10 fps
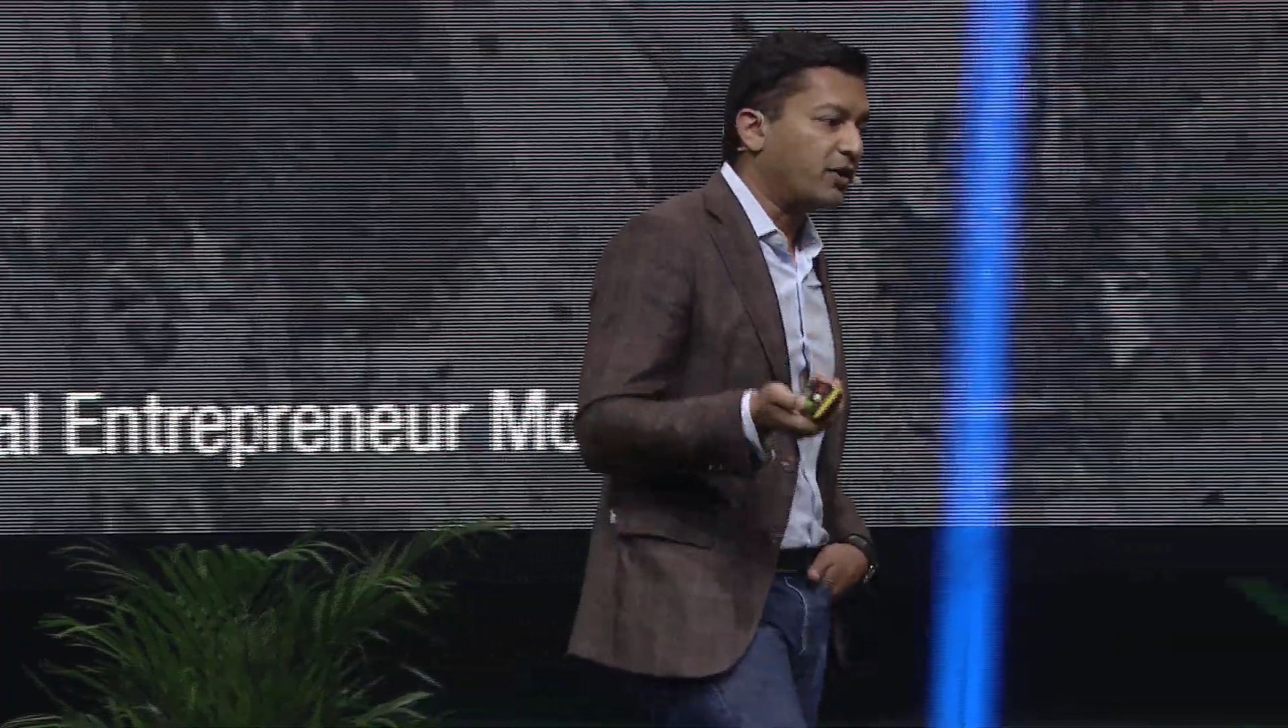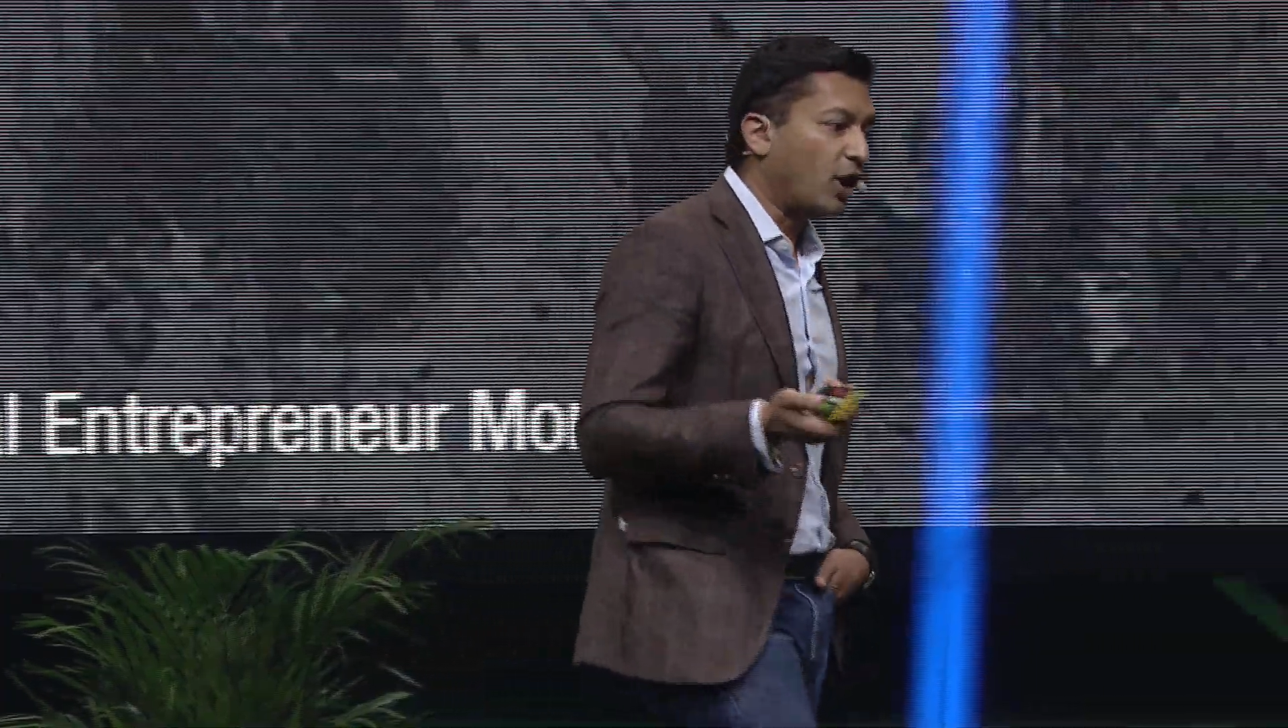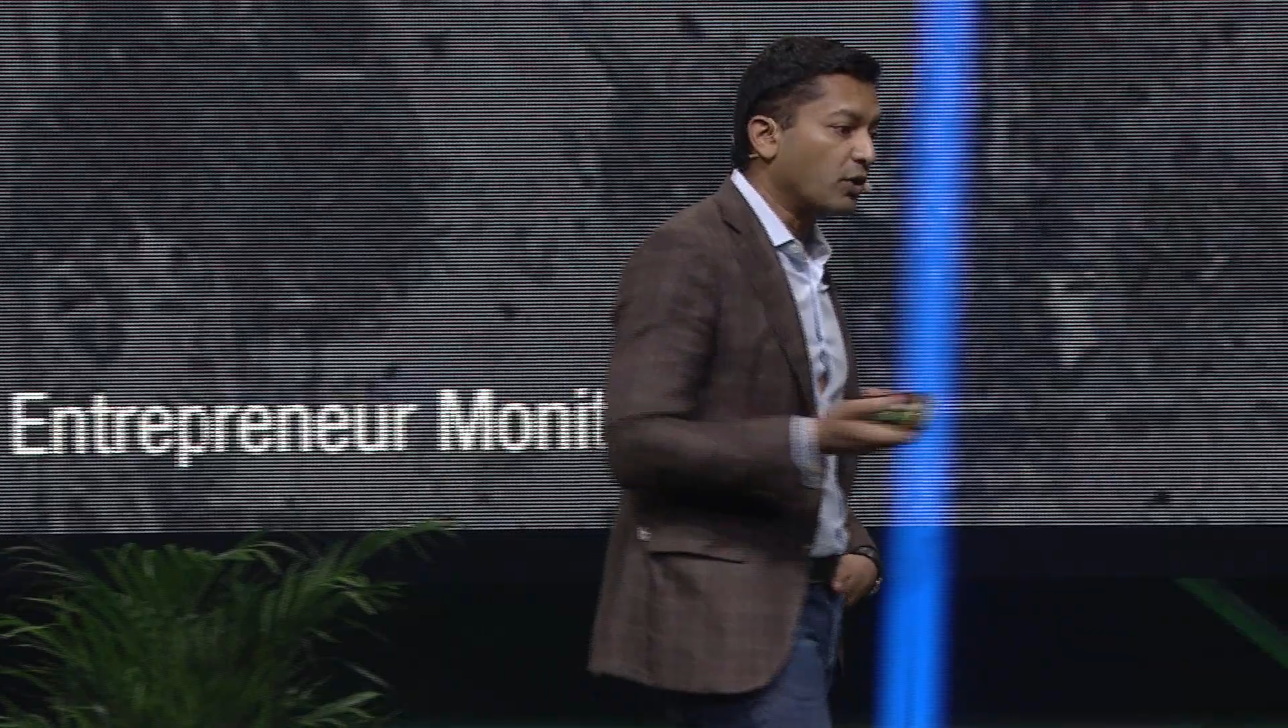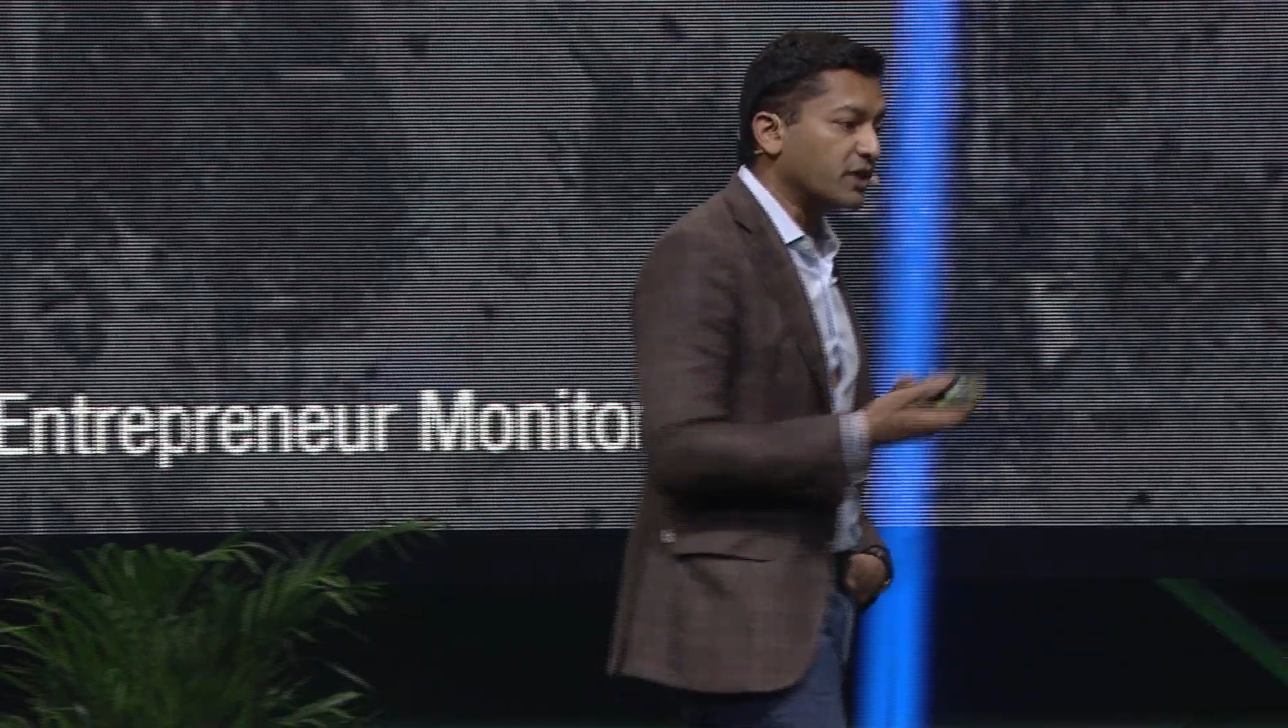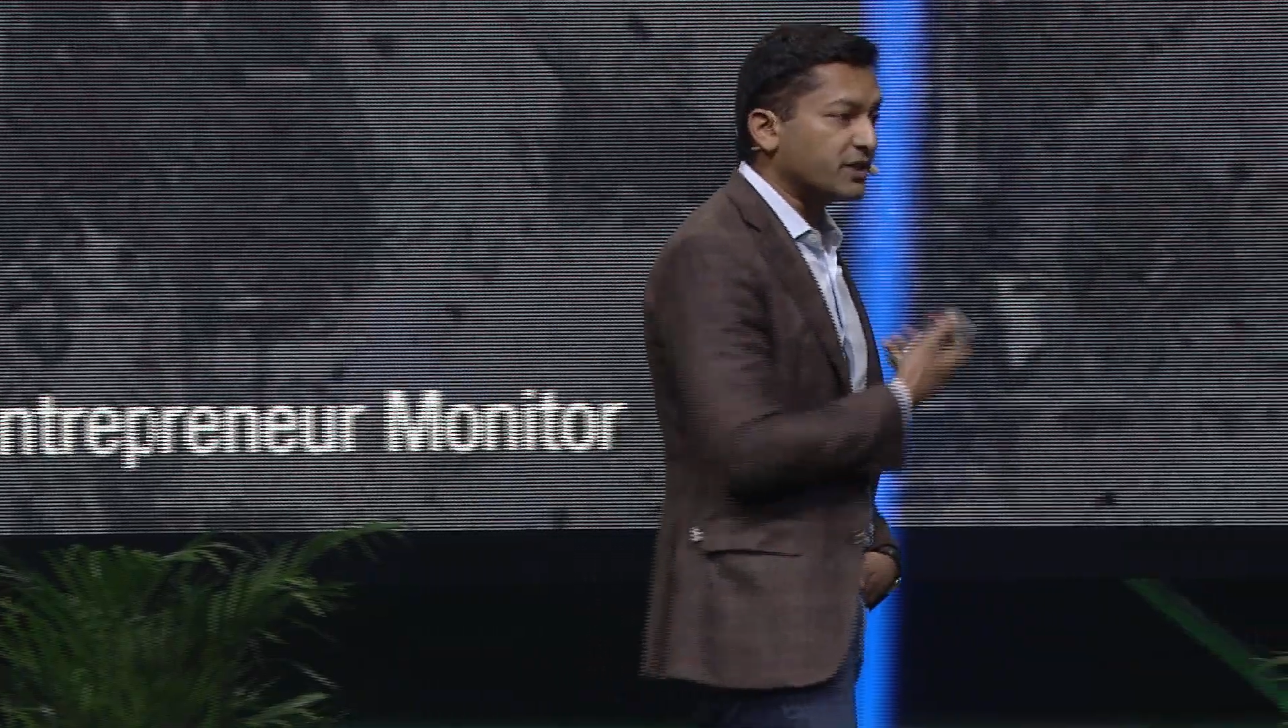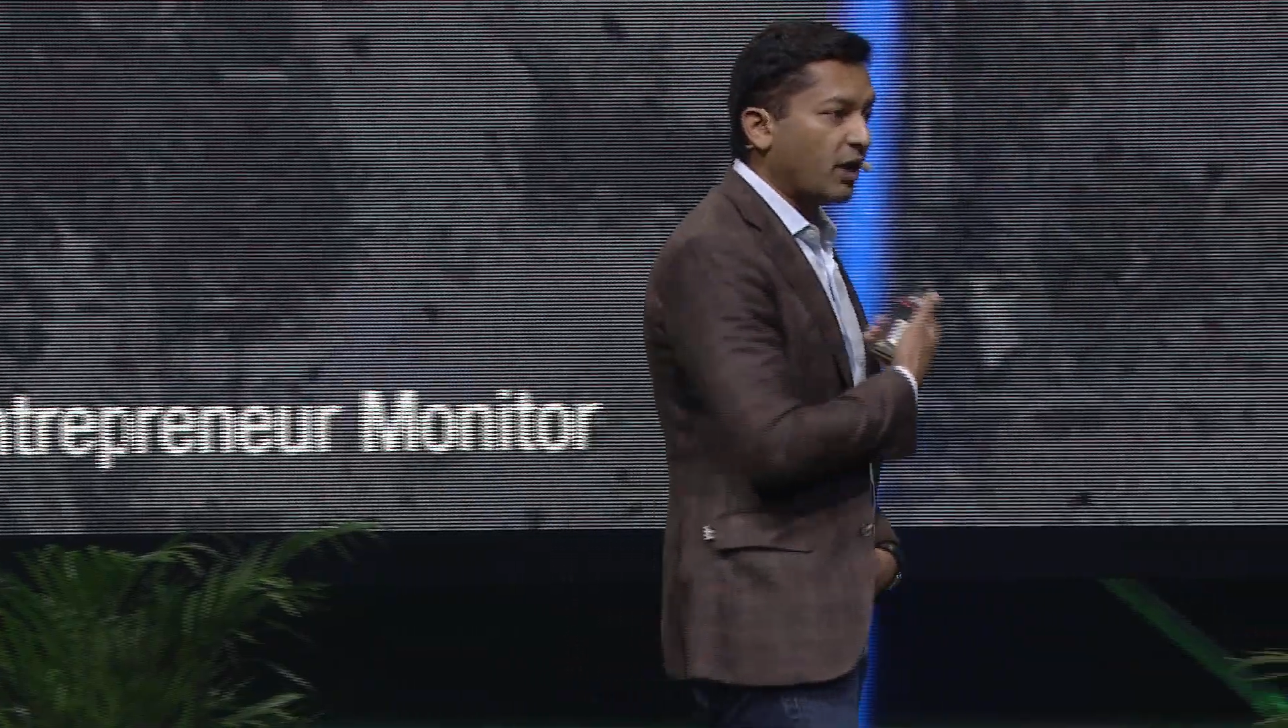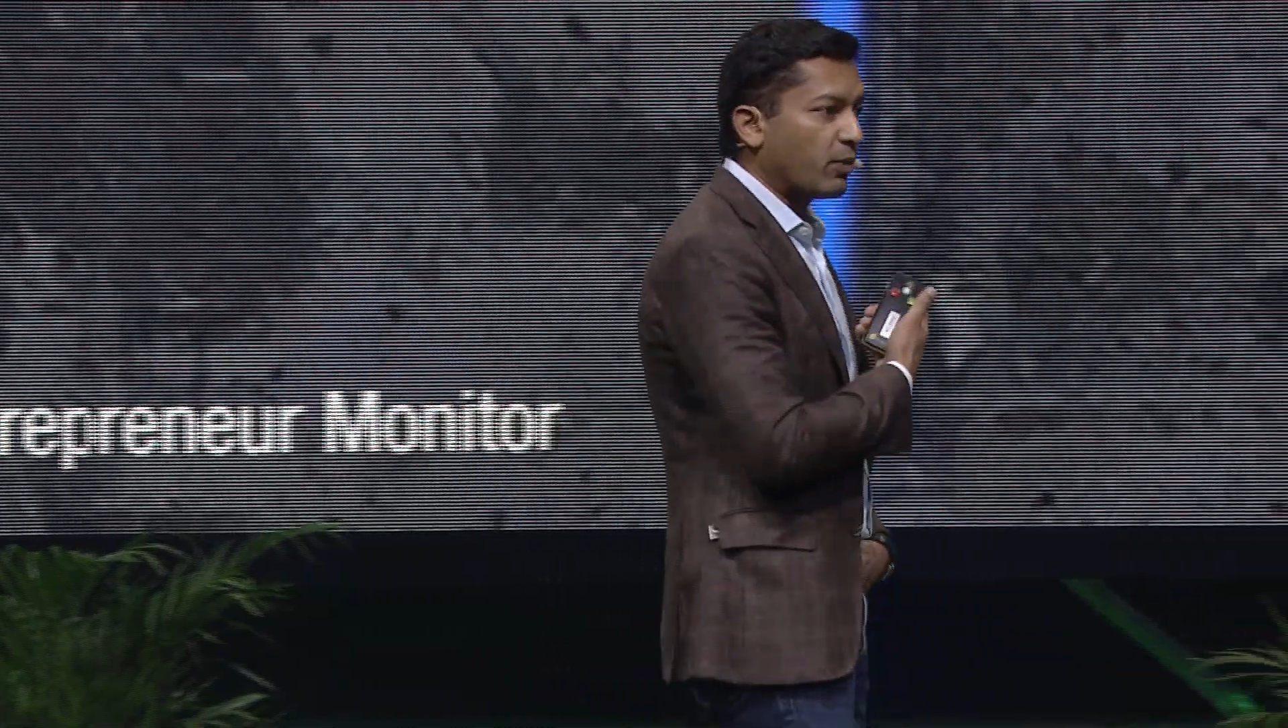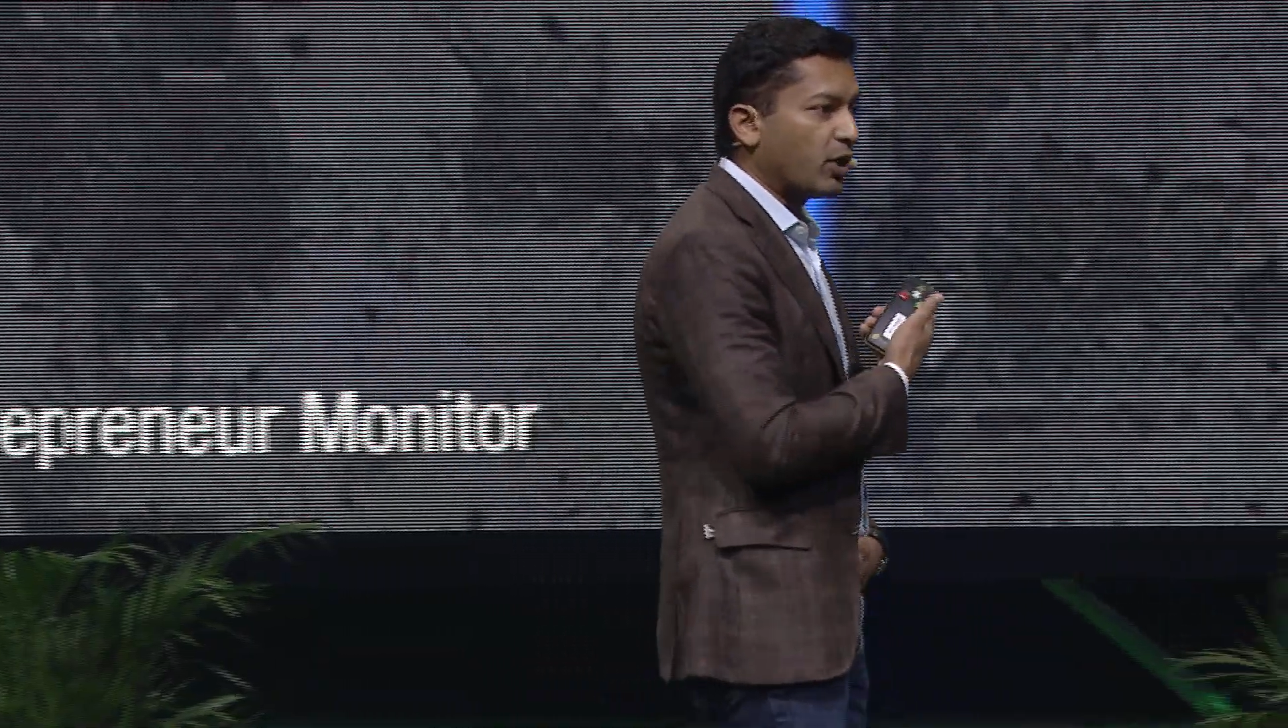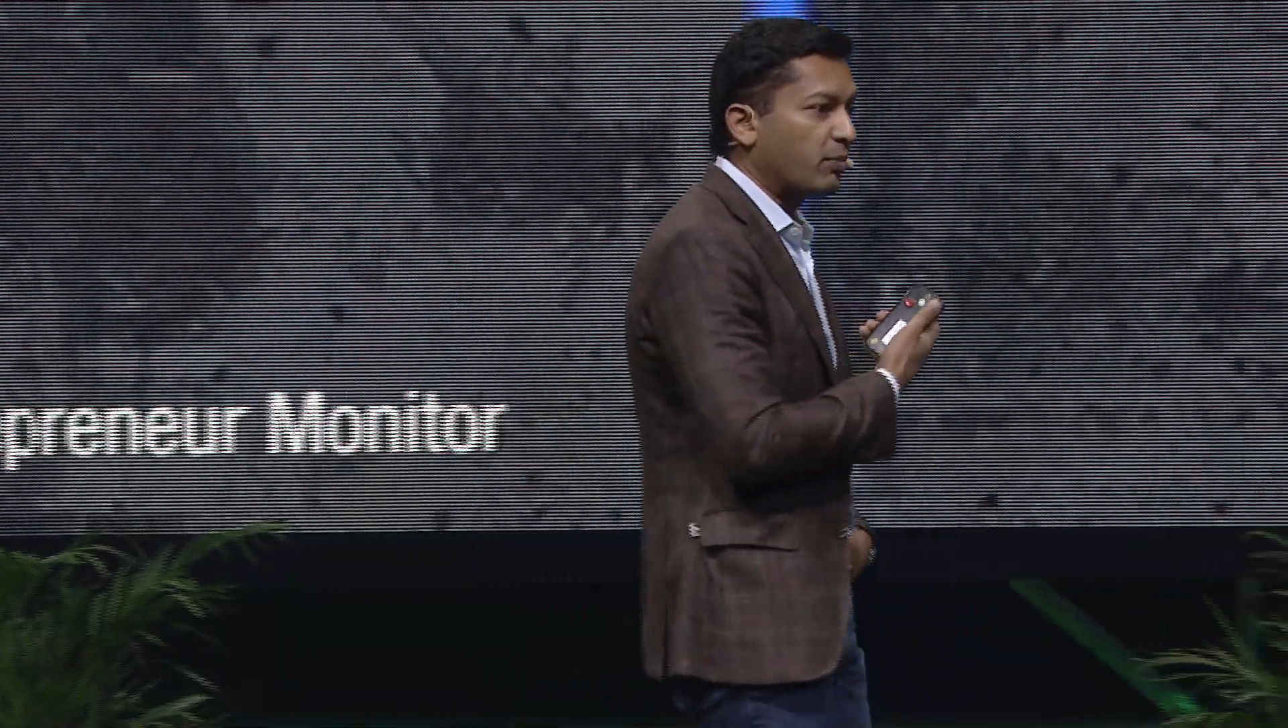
know this number,